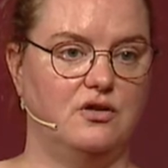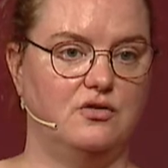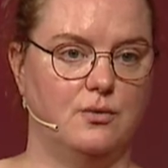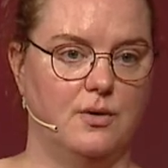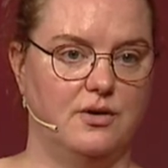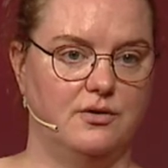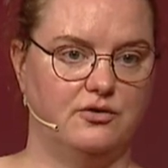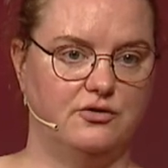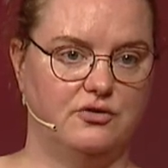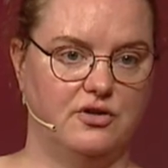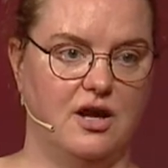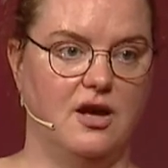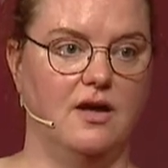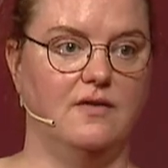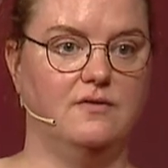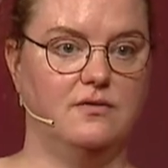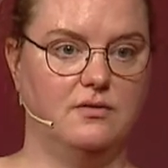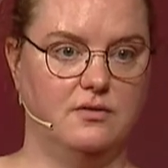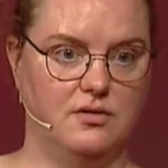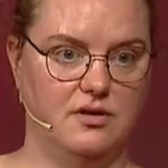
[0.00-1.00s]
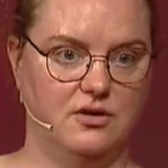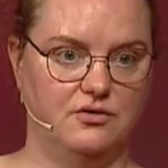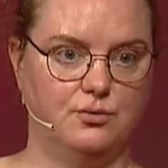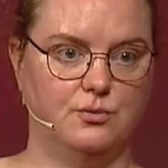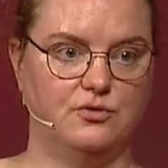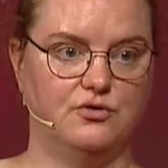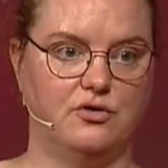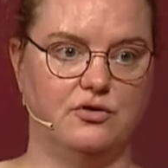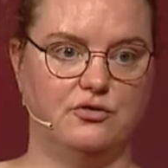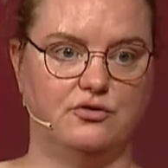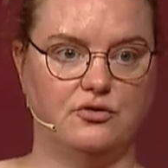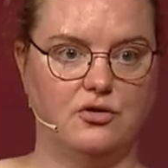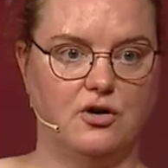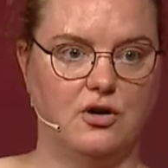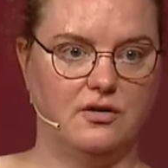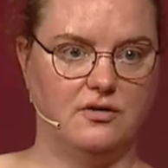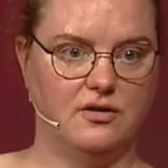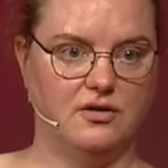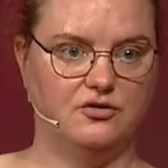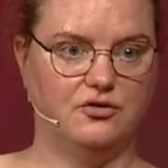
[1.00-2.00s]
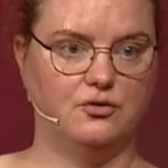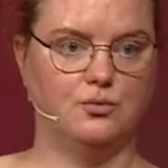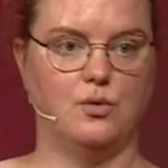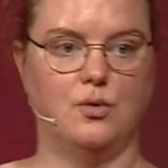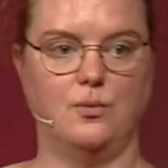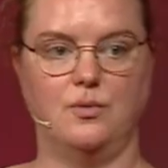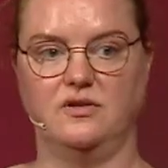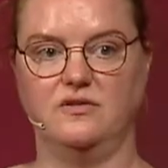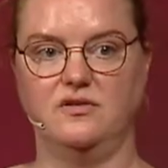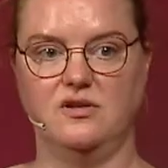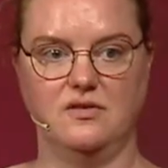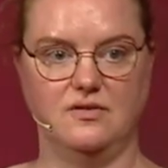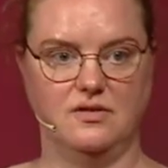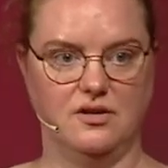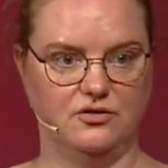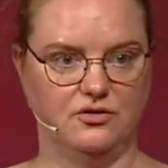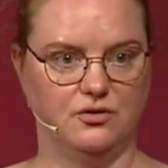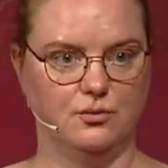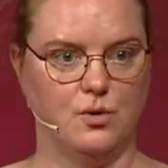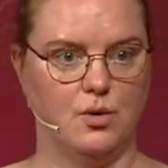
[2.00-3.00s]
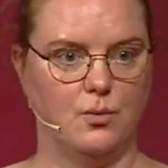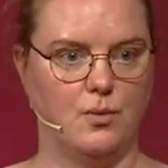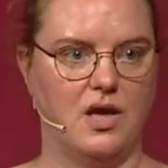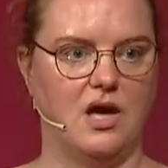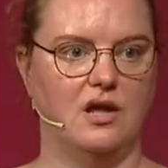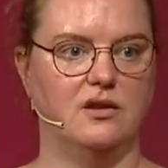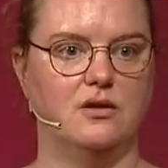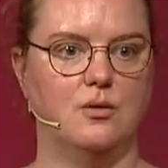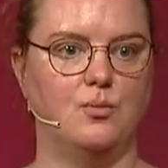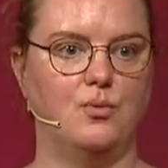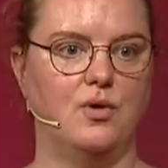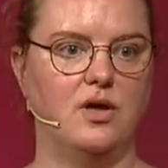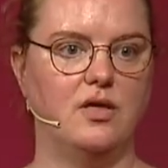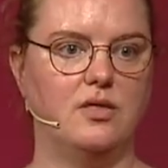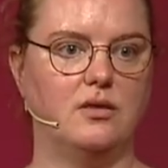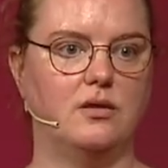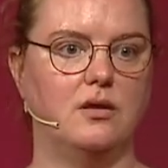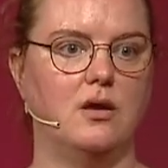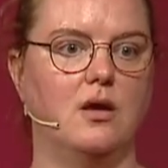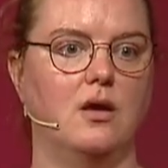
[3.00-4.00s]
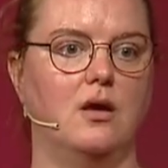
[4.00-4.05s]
to understand. This was the start, this is what we did, this is what we end up with.